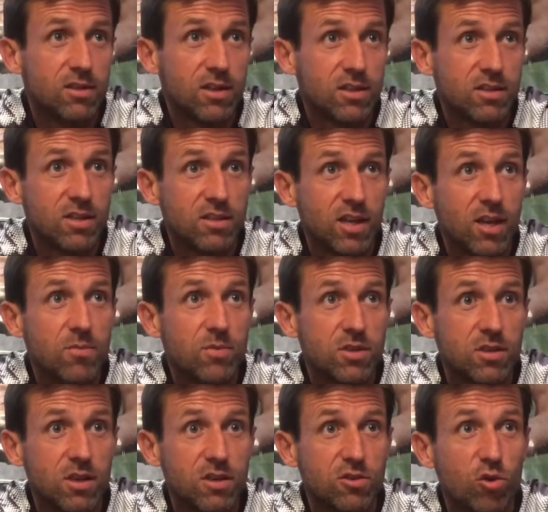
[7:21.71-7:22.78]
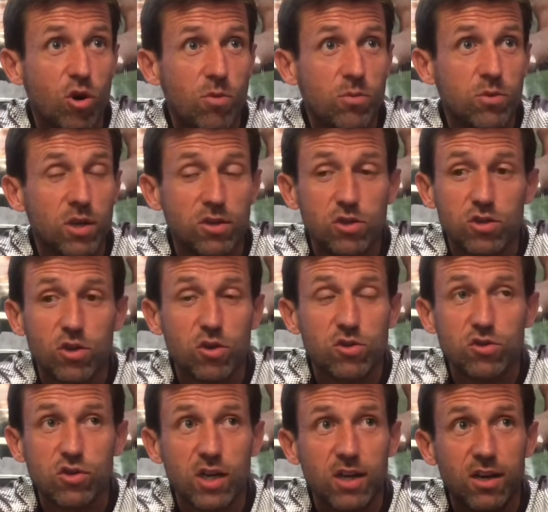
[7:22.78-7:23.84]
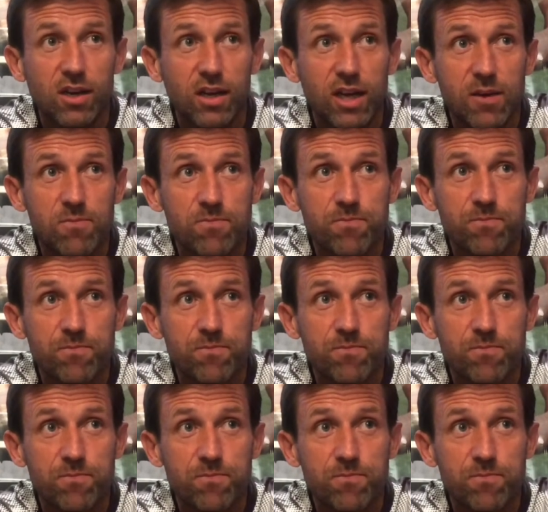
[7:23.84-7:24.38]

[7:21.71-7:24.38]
the same as normal. You're just concentrating on the game.